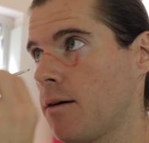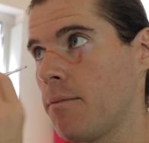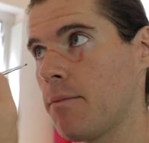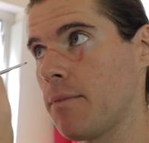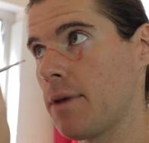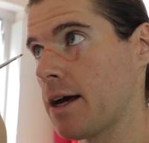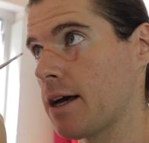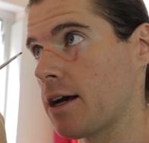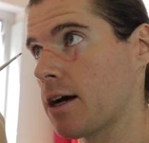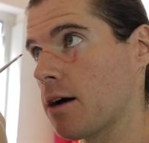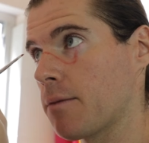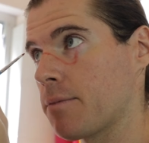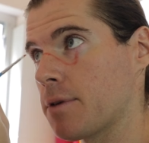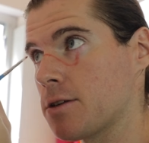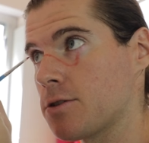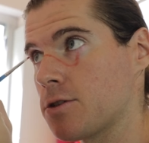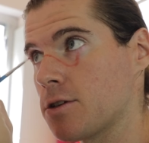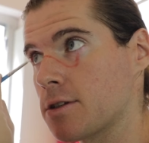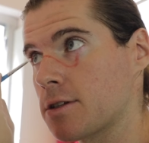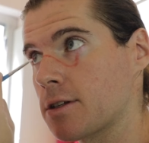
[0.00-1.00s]
makeup
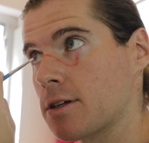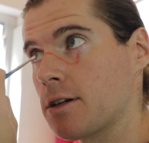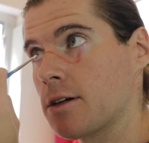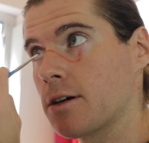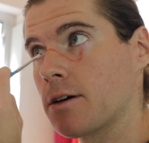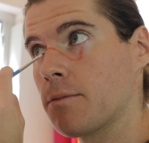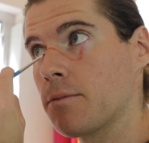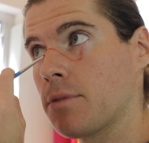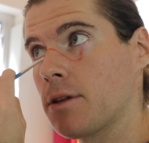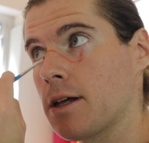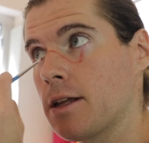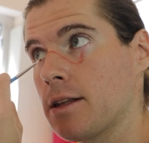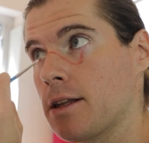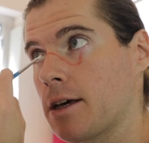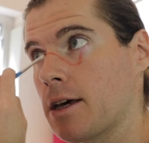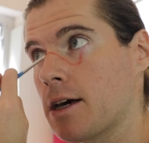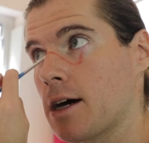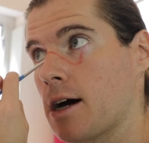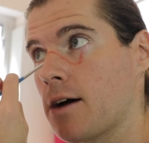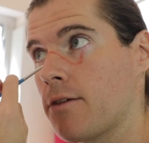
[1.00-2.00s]
is just going to
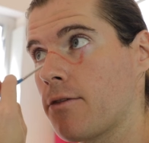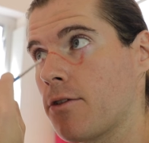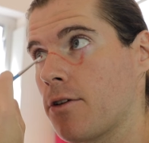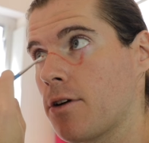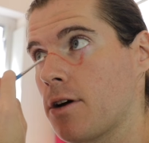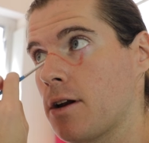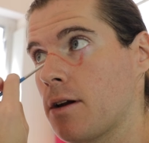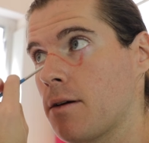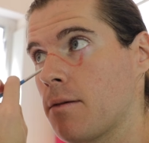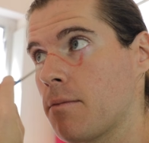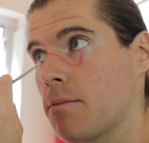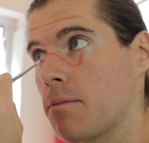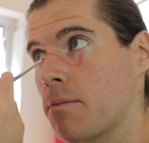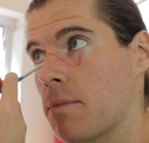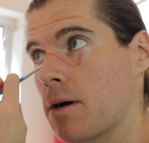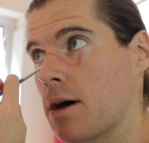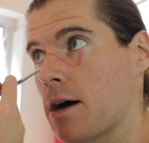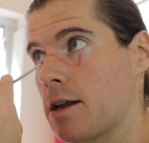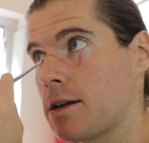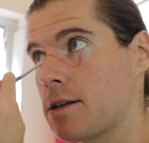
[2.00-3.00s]
completely cover it,
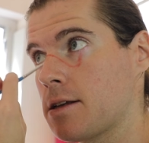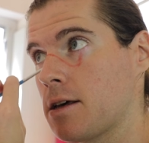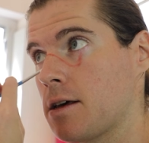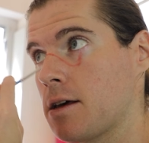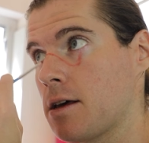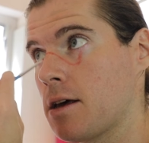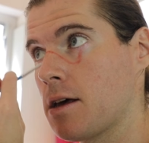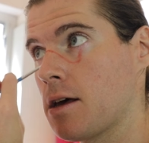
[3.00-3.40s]
but